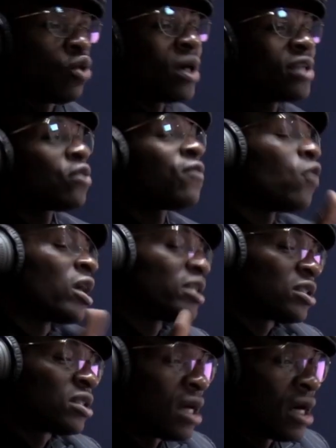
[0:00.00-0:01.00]
you want to
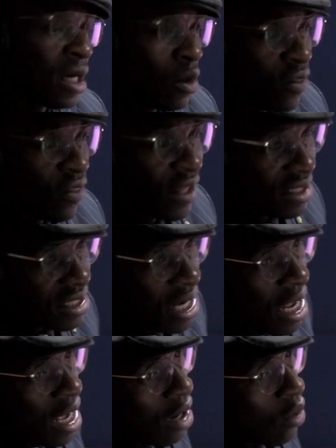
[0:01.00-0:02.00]
focus uh, on that
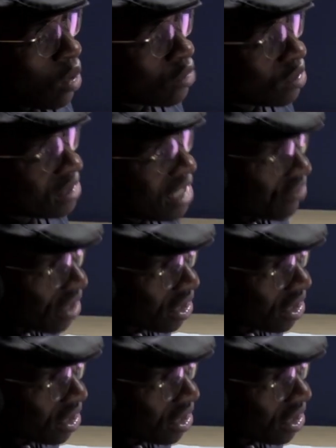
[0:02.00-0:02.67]
what was their